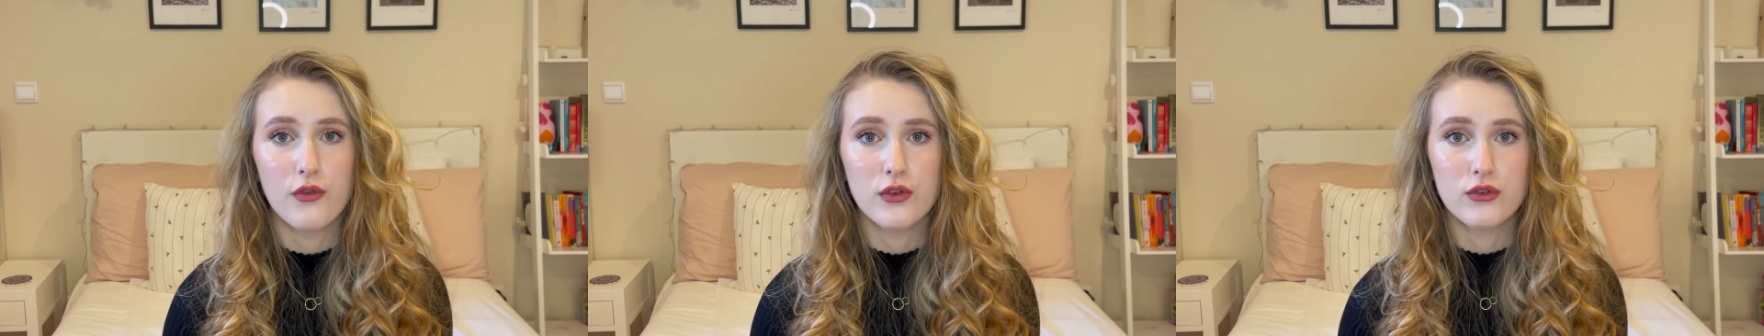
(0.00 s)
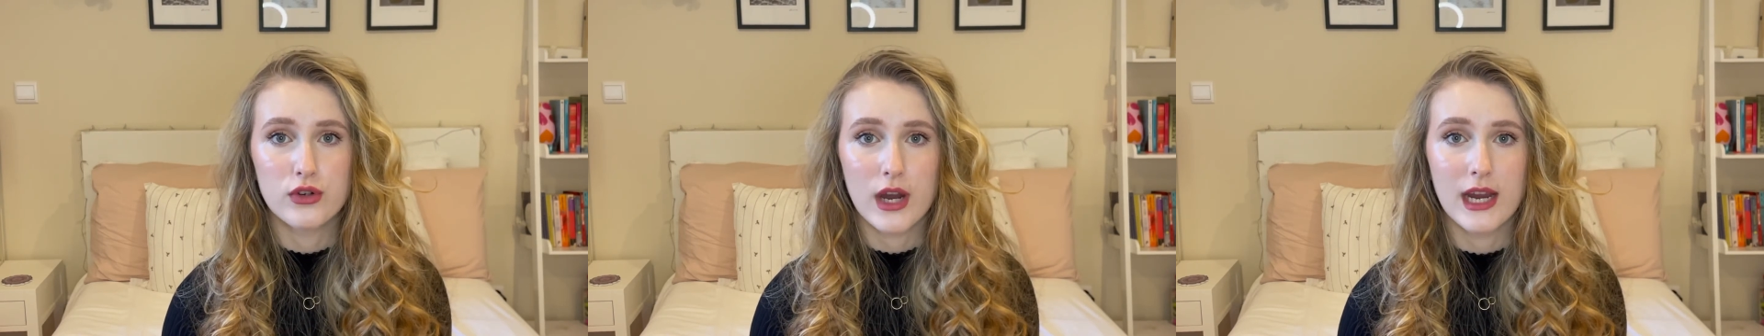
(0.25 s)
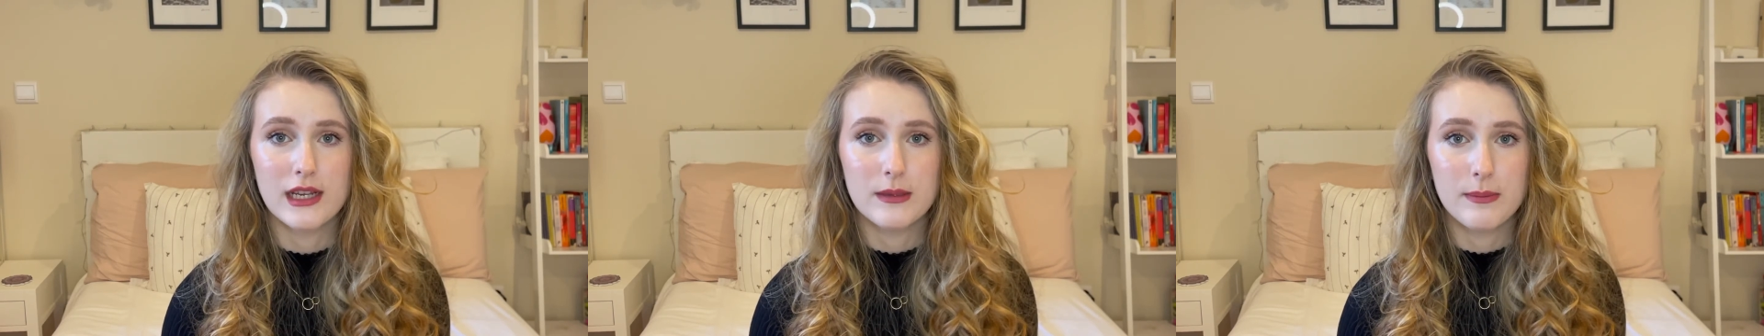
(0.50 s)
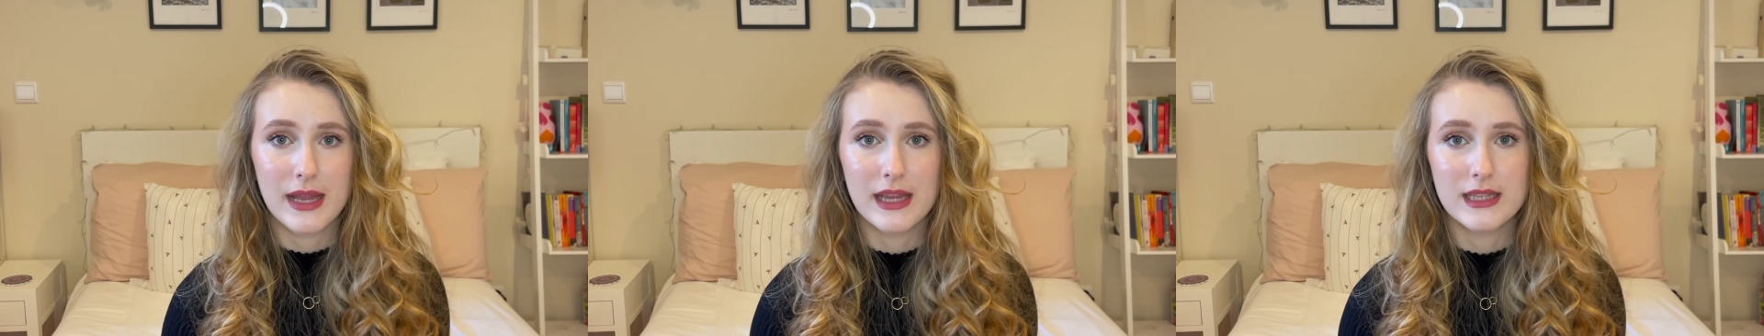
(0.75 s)
trying to
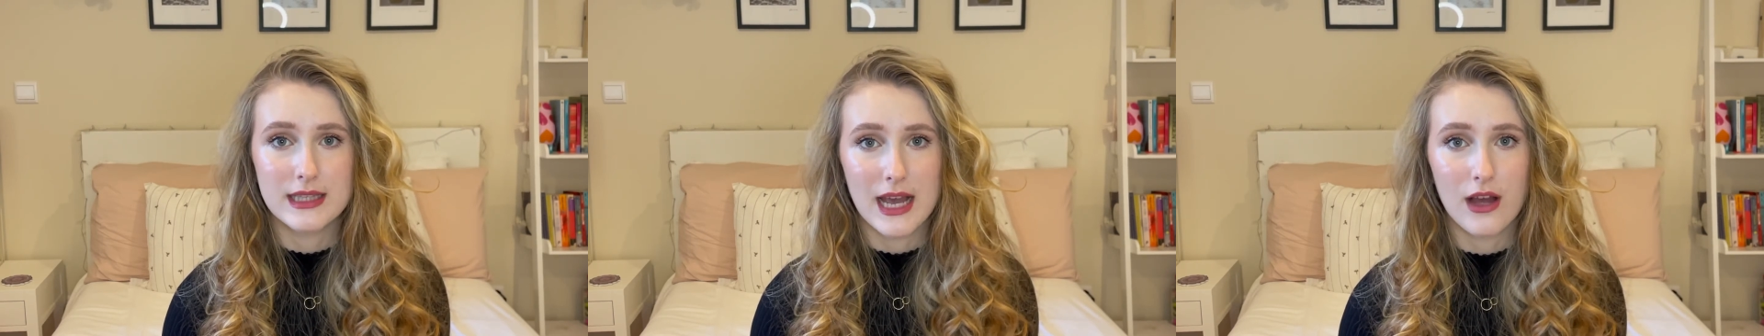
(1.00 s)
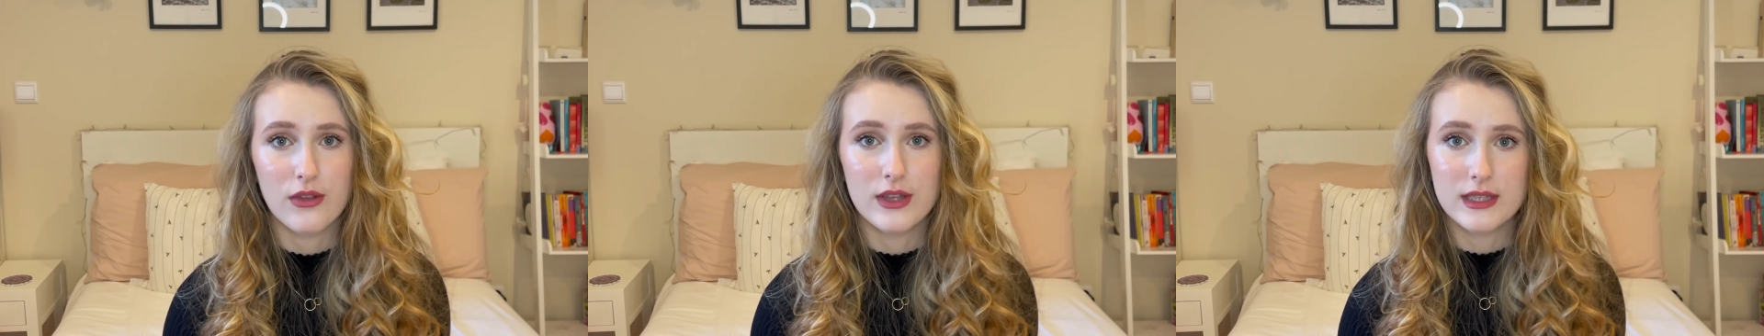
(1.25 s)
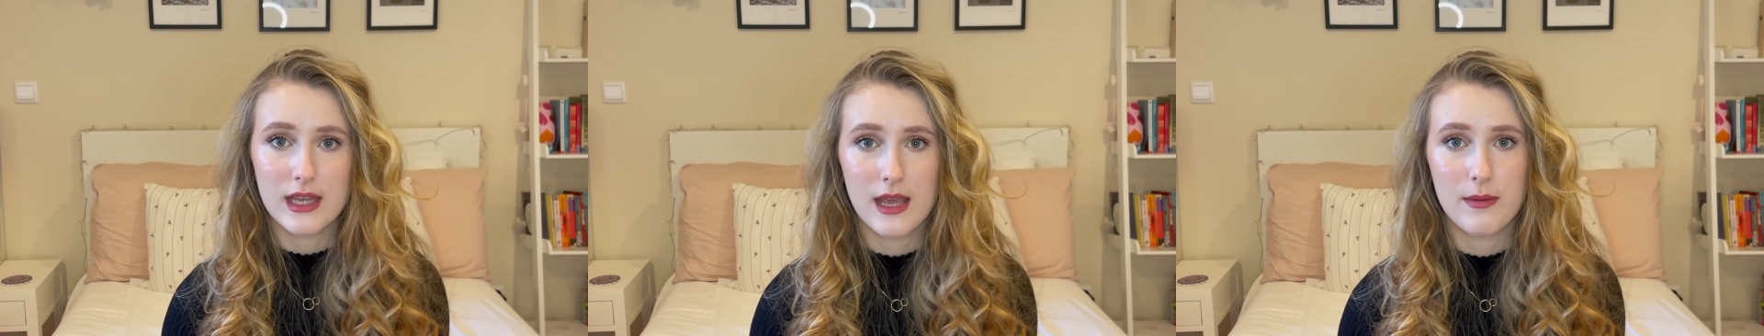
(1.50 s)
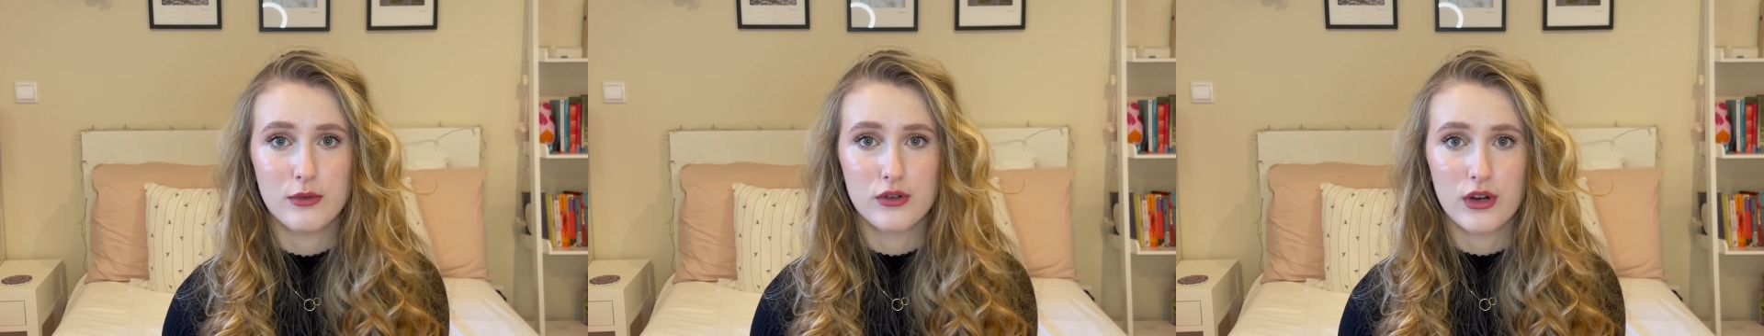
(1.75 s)
balance out this
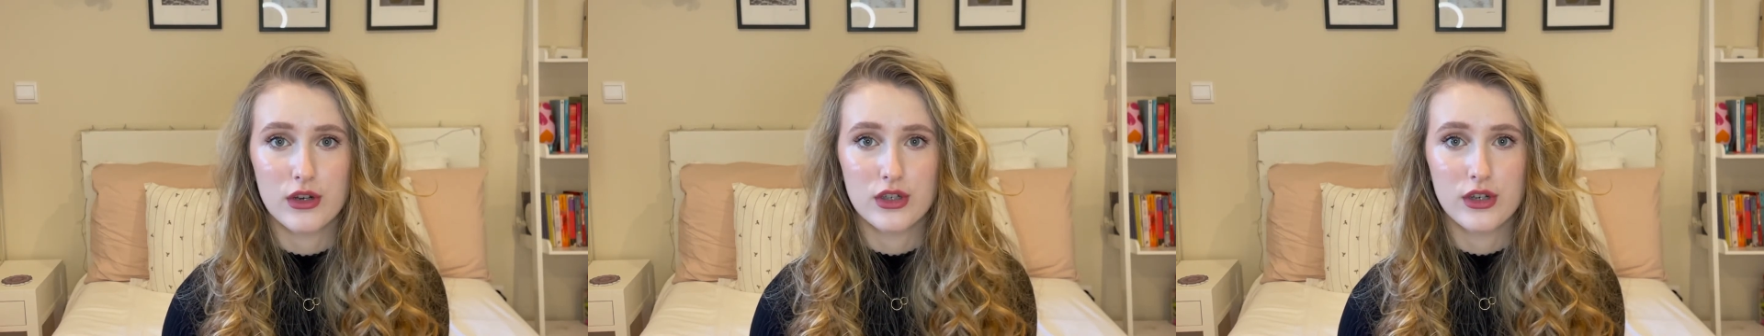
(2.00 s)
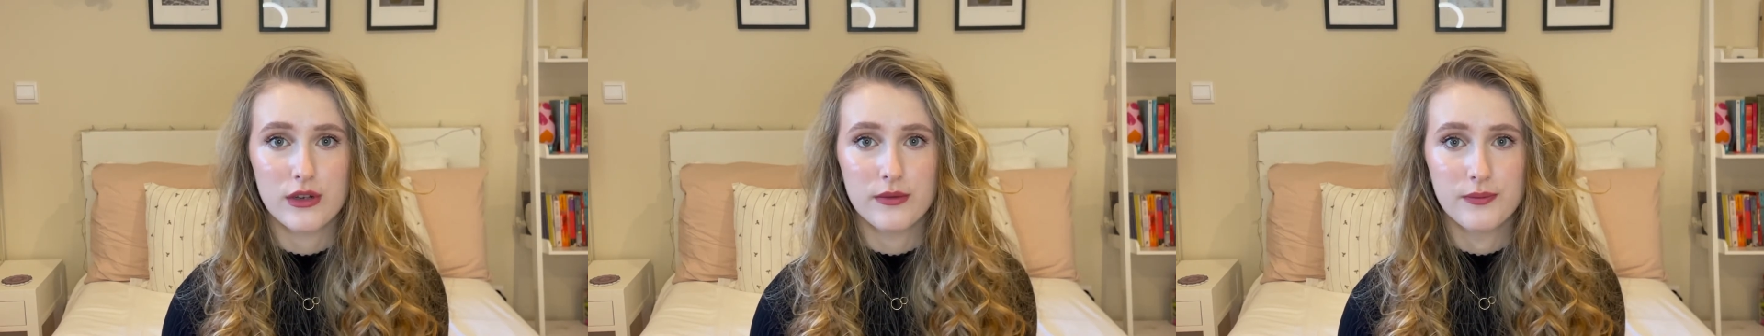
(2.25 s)
hip structure.